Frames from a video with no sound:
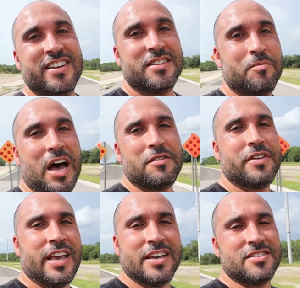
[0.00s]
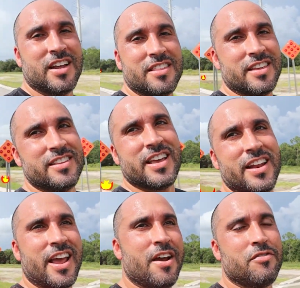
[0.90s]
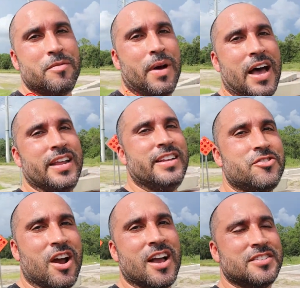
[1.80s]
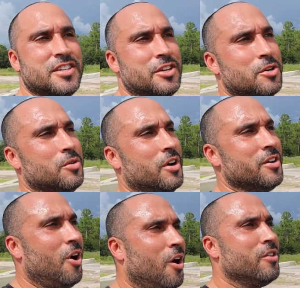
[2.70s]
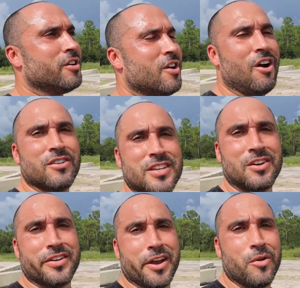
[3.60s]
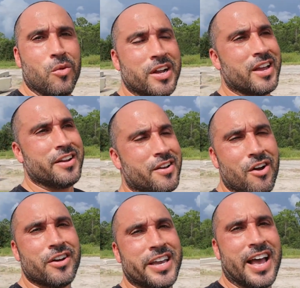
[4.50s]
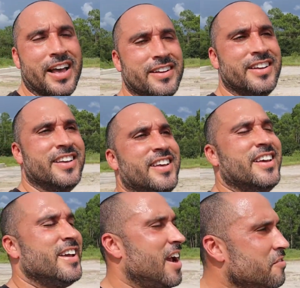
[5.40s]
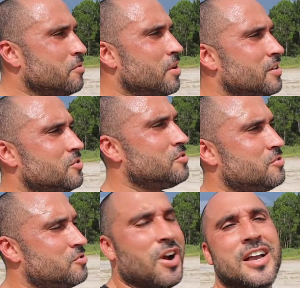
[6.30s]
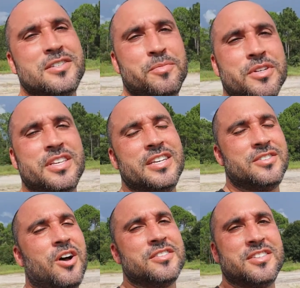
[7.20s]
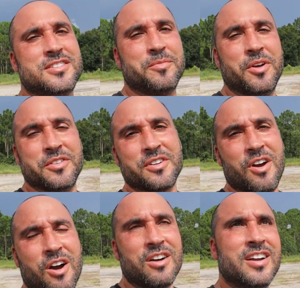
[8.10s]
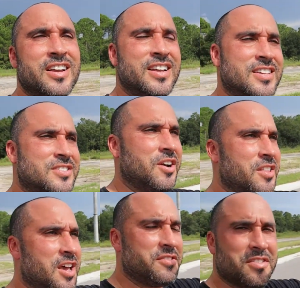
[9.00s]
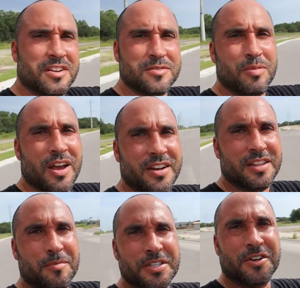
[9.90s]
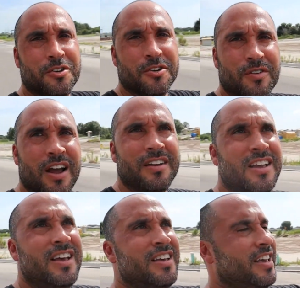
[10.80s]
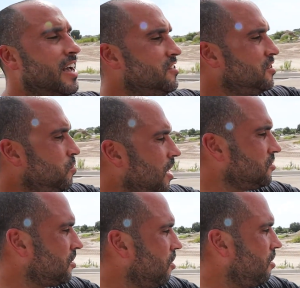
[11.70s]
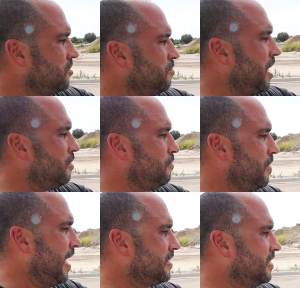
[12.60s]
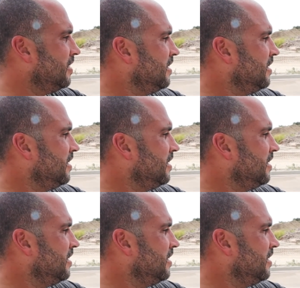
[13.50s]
The modification I think that everybody tries to do on all their cars. I don't care what kind of car you got. Everyone tries to put the exhaust system on their car. Sorry, that sun is blinding. Let me turn it around. Yeah, I just washed the car, as a matter of fact.